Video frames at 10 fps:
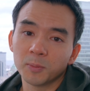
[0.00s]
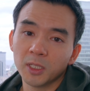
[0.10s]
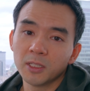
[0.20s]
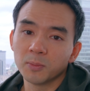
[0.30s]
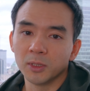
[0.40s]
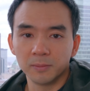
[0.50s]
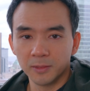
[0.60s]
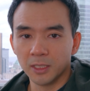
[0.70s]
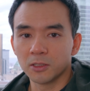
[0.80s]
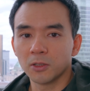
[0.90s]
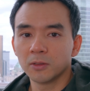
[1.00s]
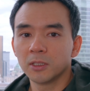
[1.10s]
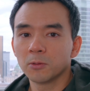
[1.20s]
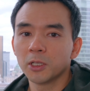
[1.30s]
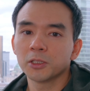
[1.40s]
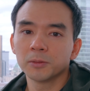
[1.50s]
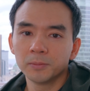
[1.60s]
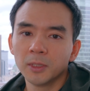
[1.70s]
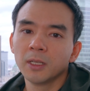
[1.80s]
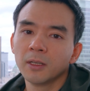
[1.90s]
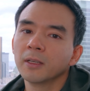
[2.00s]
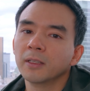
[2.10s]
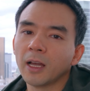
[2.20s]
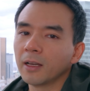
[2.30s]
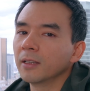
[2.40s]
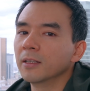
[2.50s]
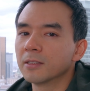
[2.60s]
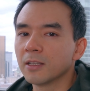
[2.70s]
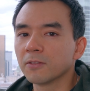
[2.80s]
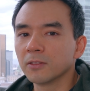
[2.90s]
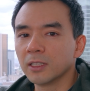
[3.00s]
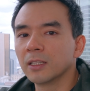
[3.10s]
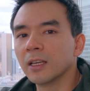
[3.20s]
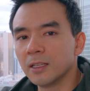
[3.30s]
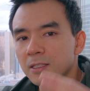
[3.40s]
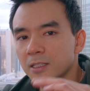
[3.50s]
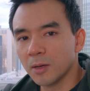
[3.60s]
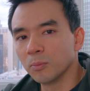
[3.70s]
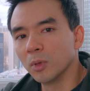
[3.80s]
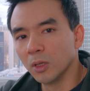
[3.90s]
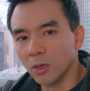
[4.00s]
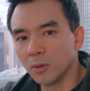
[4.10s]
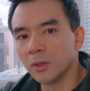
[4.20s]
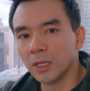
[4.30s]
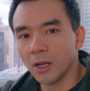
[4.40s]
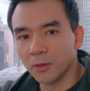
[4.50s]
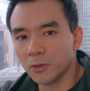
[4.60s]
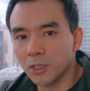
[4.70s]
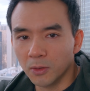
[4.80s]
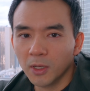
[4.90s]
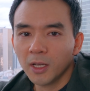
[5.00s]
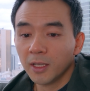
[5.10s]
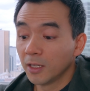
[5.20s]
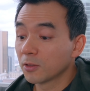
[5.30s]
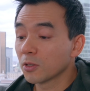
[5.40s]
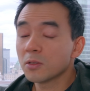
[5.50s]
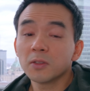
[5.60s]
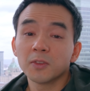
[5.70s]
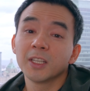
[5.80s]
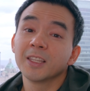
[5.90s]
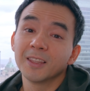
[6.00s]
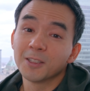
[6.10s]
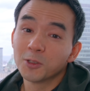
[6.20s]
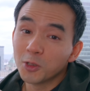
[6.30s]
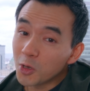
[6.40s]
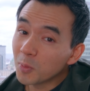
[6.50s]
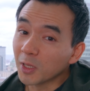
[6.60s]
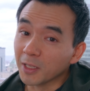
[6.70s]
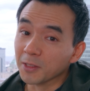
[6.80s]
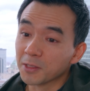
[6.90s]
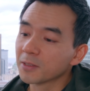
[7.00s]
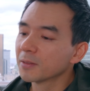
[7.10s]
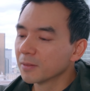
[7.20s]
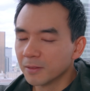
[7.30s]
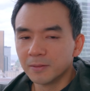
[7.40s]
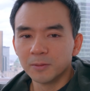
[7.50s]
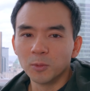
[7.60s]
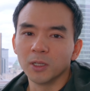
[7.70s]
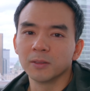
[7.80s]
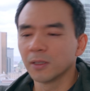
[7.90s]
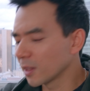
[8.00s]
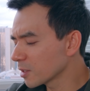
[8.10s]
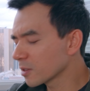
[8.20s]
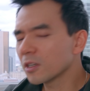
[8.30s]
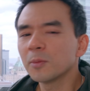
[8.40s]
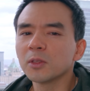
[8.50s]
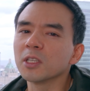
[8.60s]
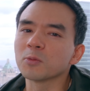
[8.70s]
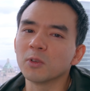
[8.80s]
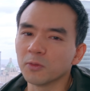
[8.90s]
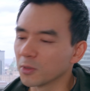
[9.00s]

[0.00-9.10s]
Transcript: updates, but in its current iteration, yeah, it's definitely a step below the other two. Now, in terms of the zoom lens, well, okay, let's talk about this one